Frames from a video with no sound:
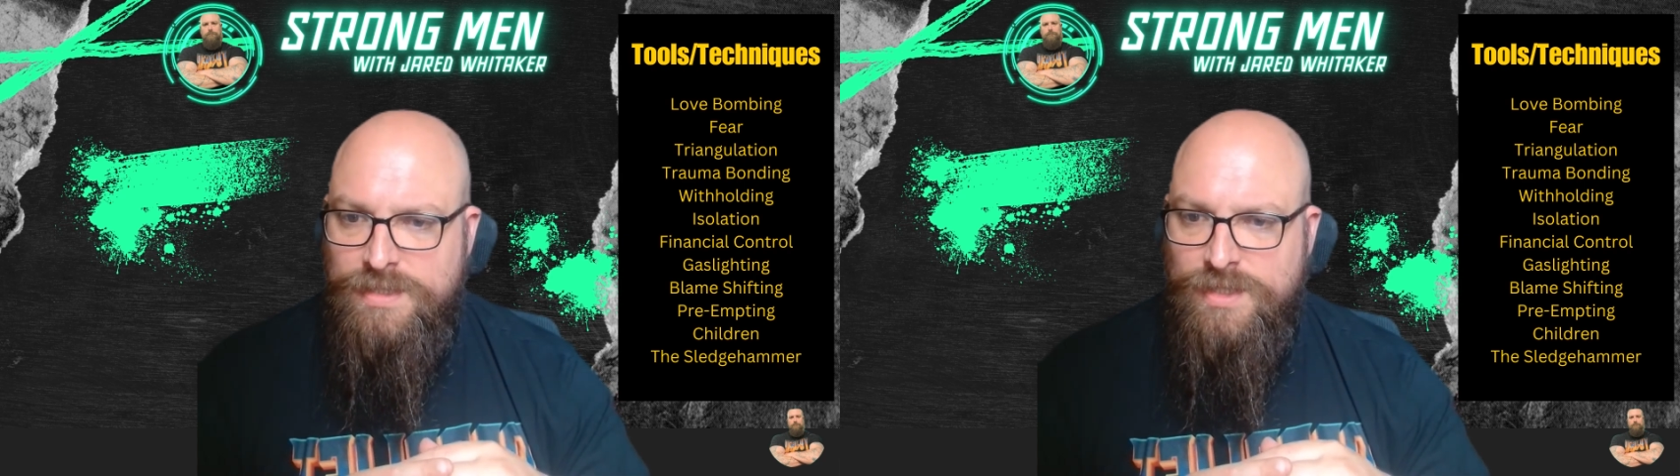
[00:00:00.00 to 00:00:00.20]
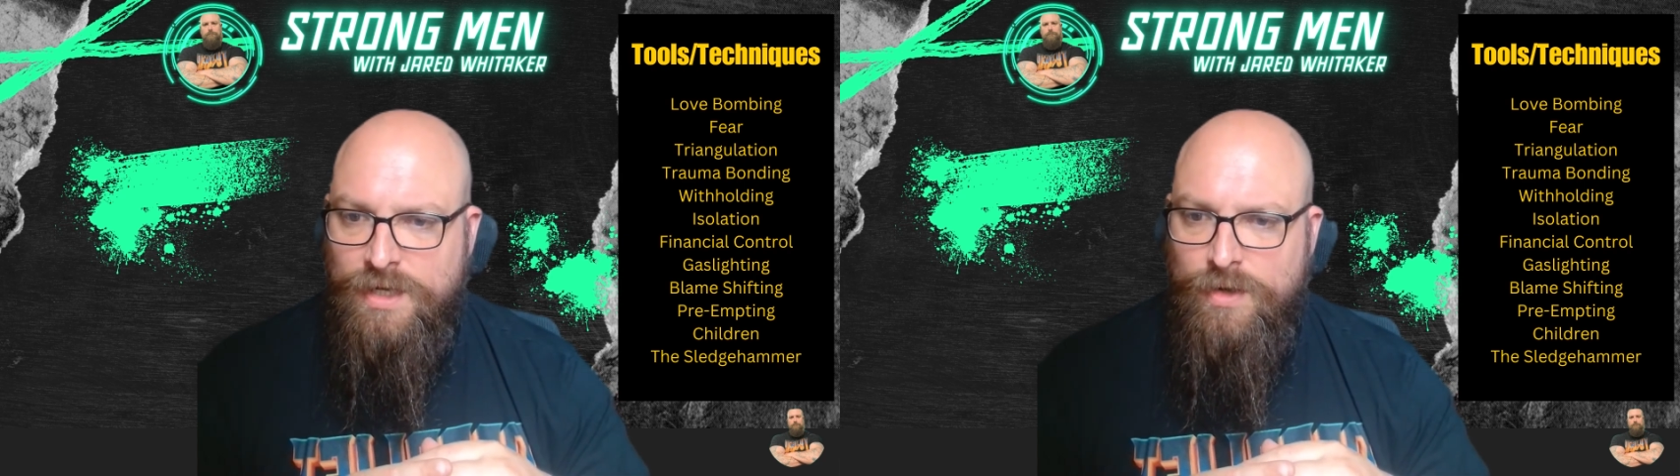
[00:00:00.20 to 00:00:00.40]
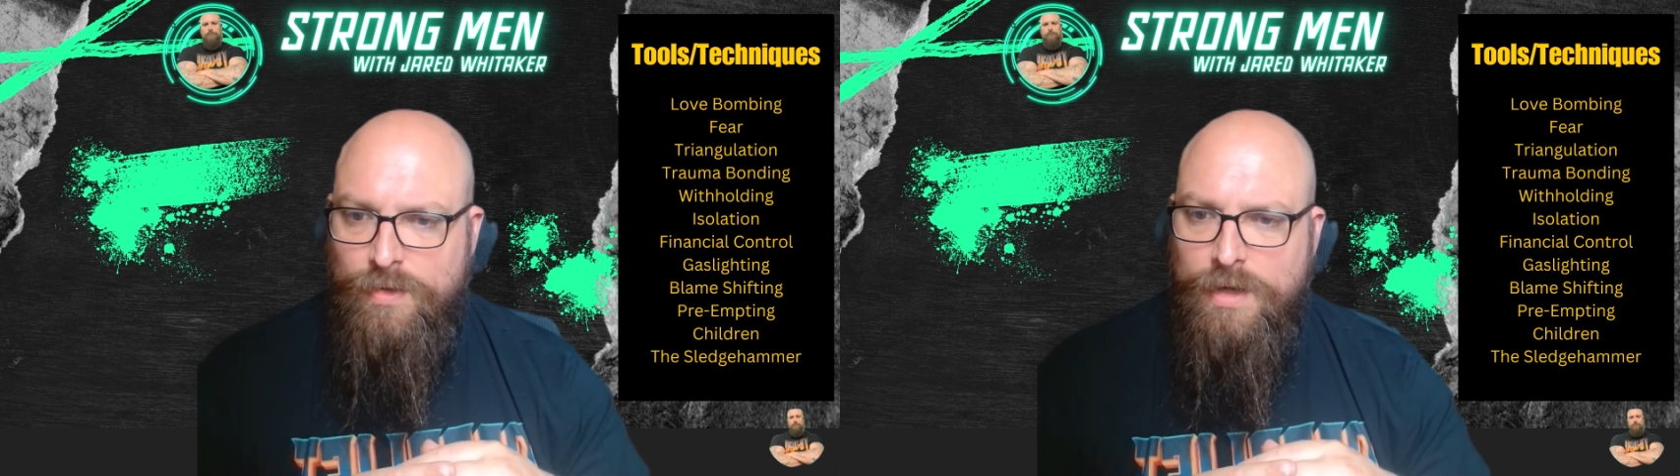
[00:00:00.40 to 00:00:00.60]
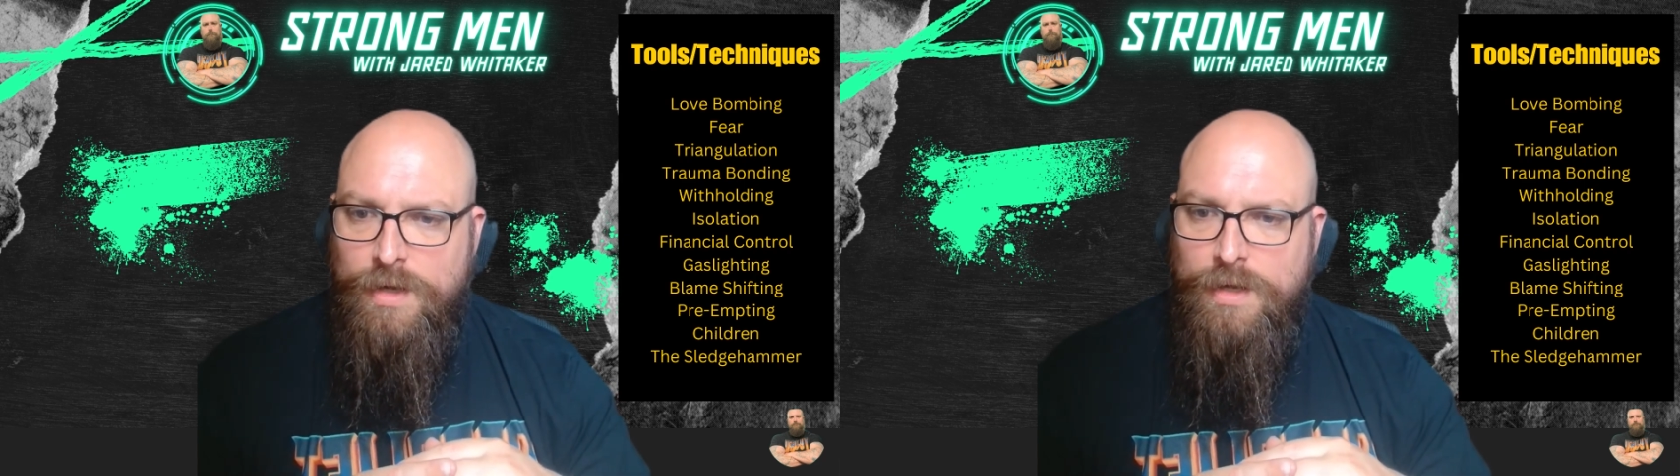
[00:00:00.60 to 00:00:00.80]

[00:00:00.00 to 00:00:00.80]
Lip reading: So